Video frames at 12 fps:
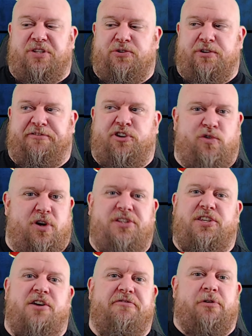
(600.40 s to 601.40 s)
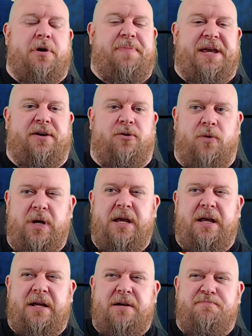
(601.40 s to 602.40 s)
sort of crossover appeal
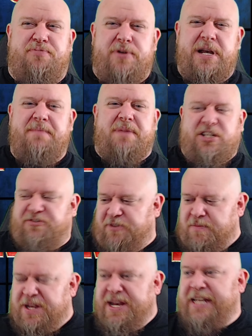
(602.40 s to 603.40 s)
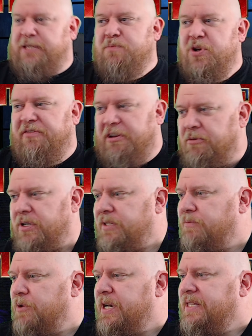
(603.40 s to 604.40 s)
pretty much from the next movie.
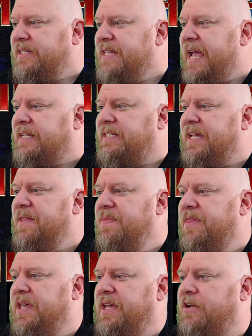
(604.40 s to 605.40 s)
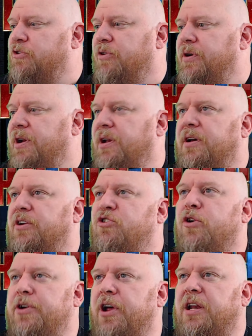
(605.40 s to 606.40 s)
What is next in the
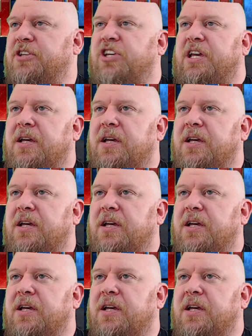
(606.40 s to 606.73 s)
chronology?